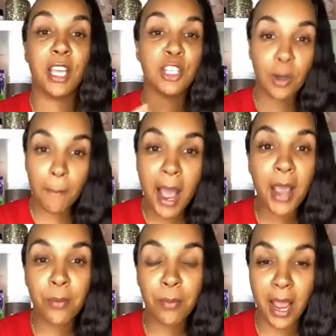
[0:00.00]
Get your
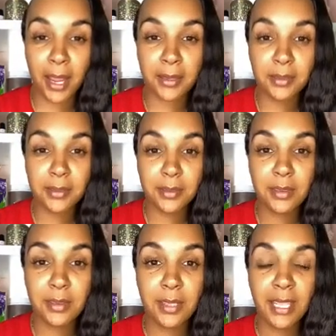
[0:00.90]
physical together,
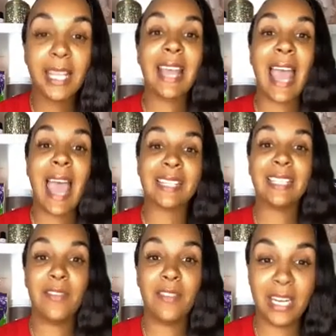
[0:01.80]
get your
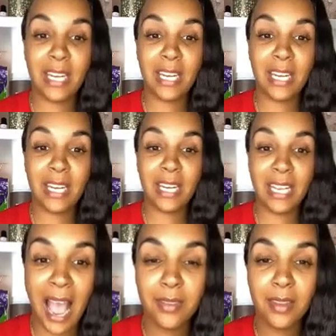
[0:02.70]
mind right,
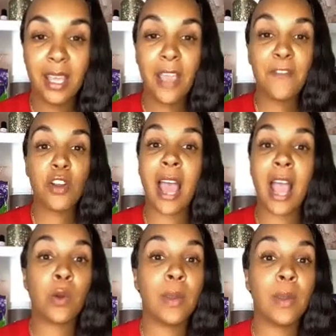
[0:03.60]
get the
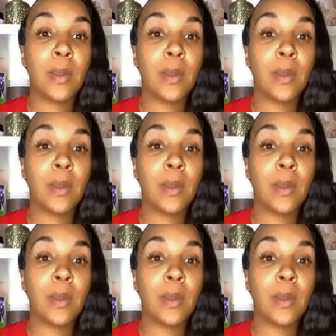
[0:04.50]
activity high.
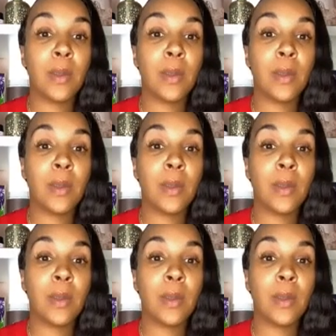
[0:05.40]
If
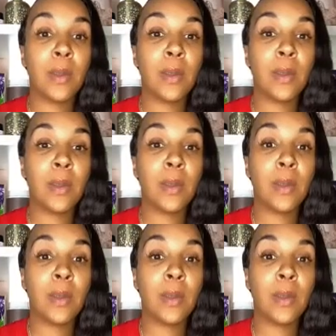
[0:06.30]
you're not creating